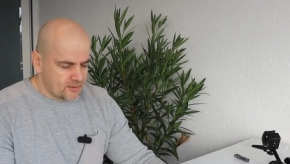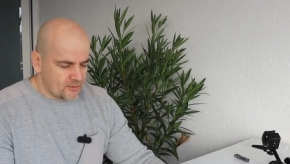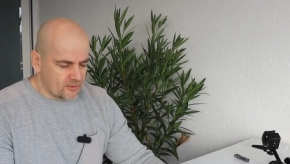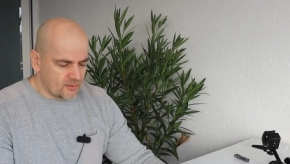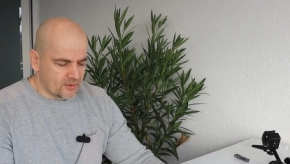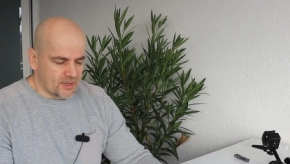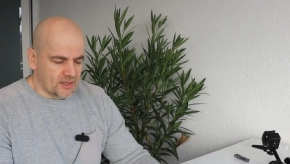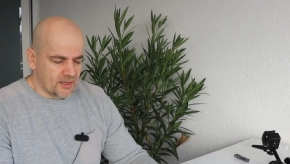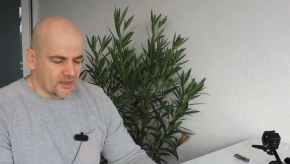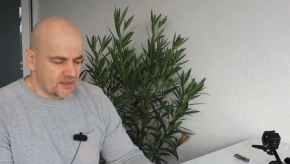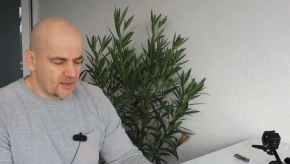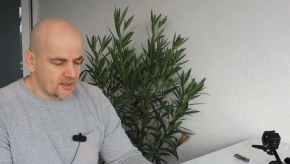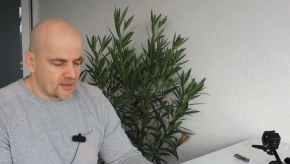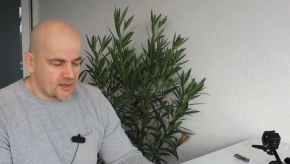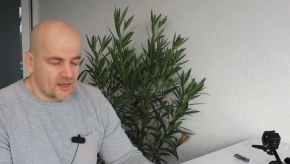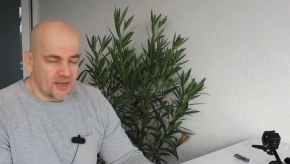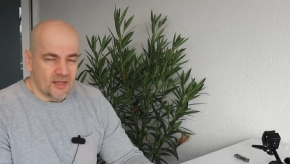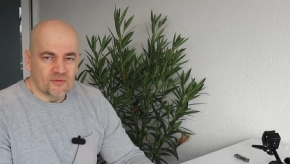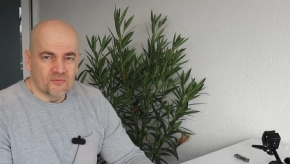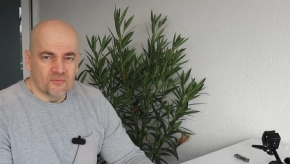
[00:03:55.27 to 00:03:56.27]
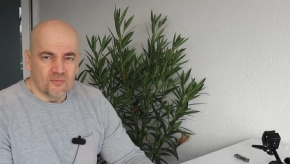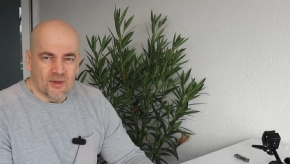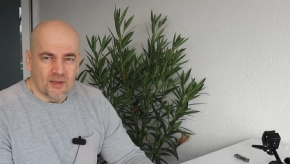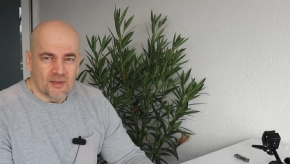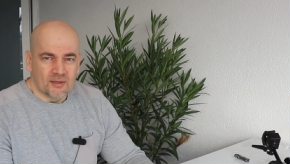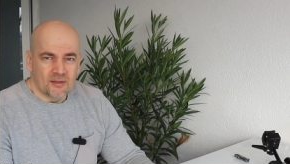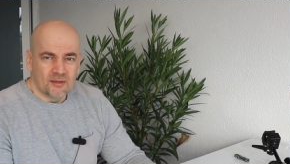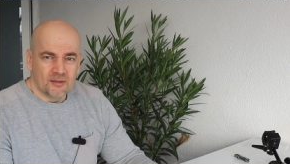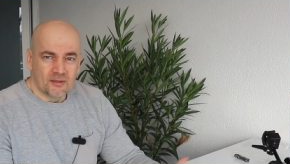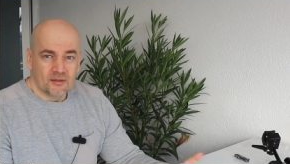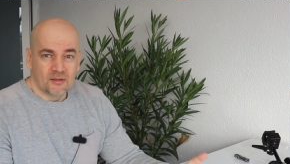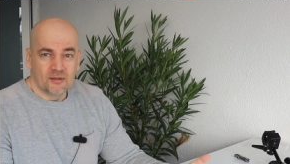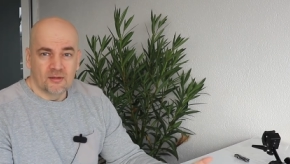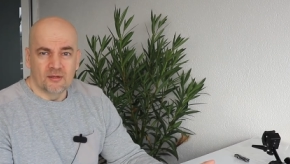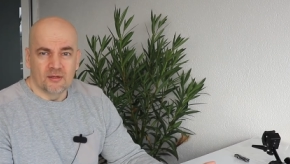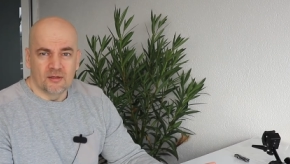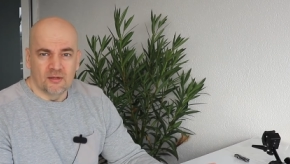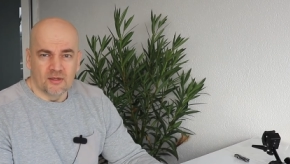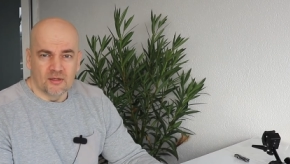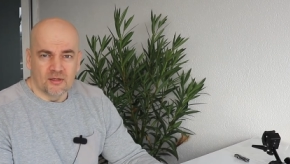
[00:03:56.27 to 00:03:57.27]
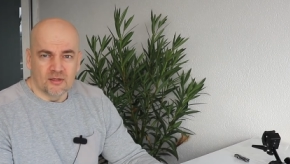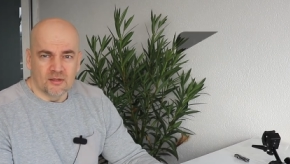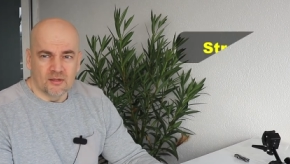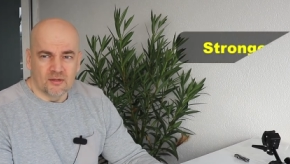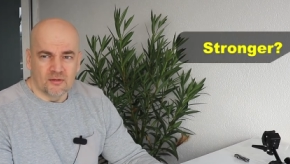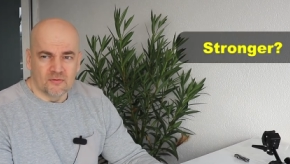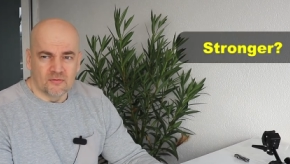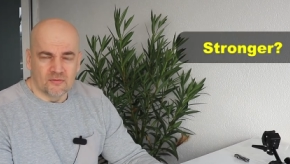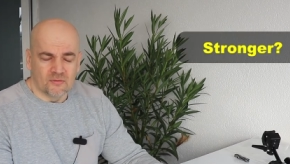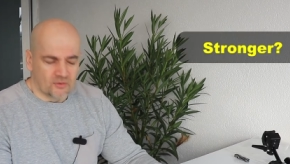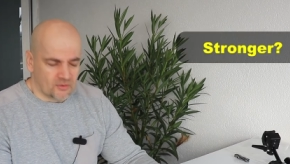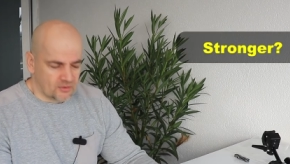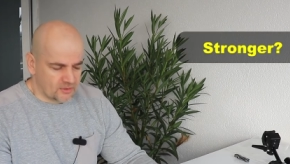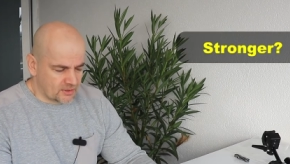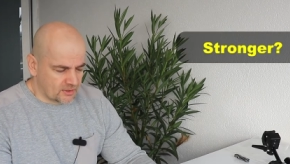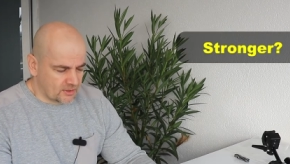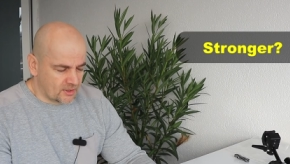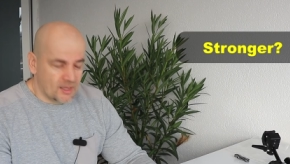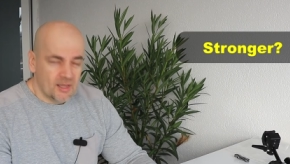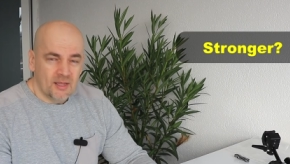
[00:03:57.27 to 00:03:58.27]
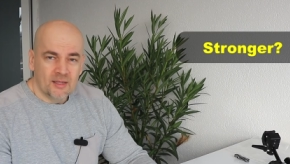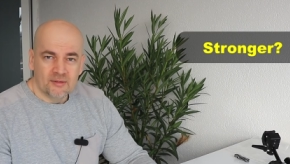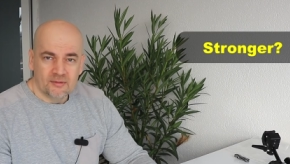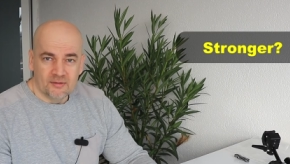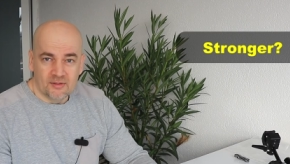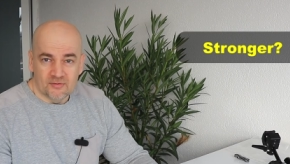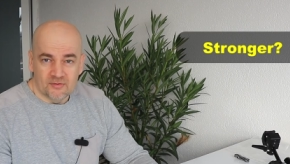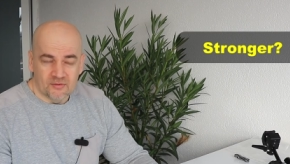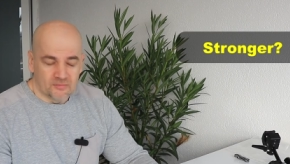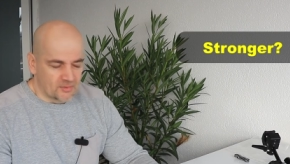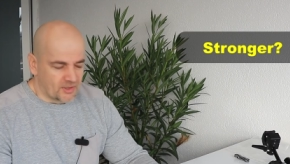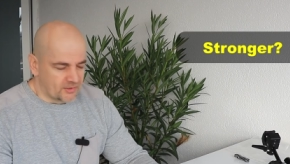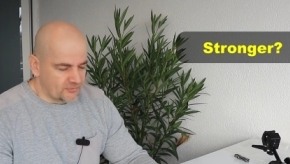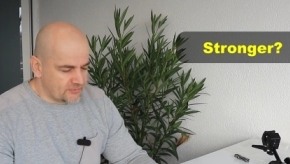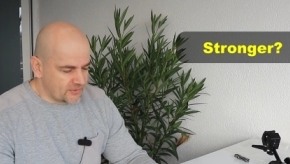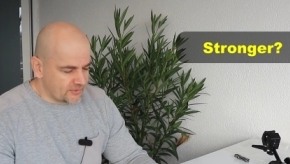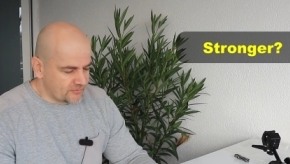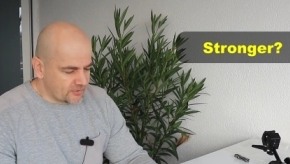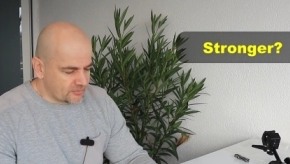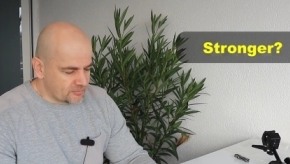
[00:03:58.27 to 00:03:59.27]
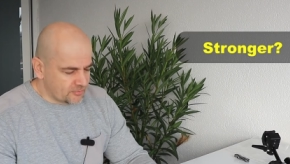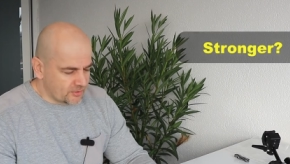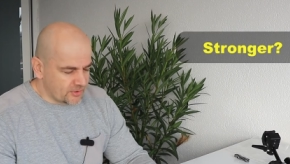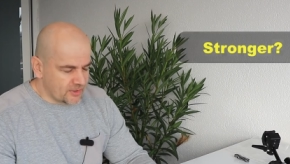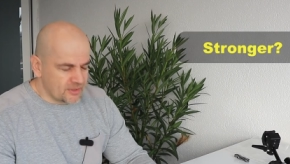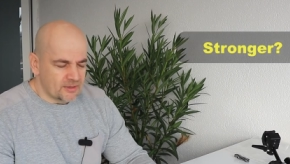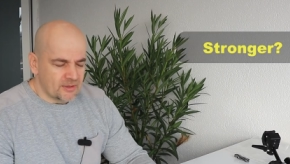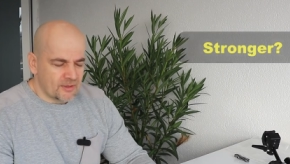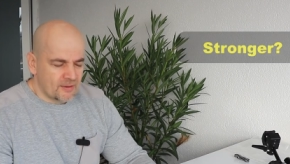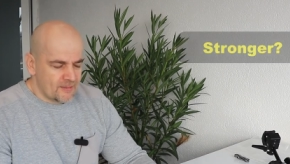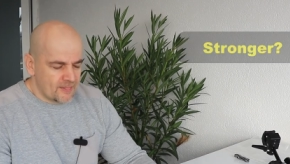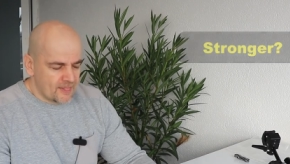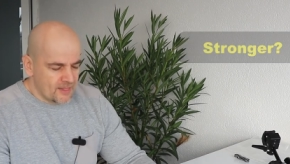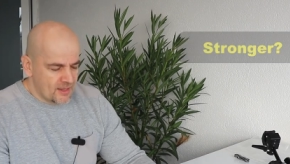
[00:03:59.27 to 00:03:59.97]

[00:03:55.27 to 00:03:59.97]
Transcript: Okay, next one, uh, stronger. This is my favorite point.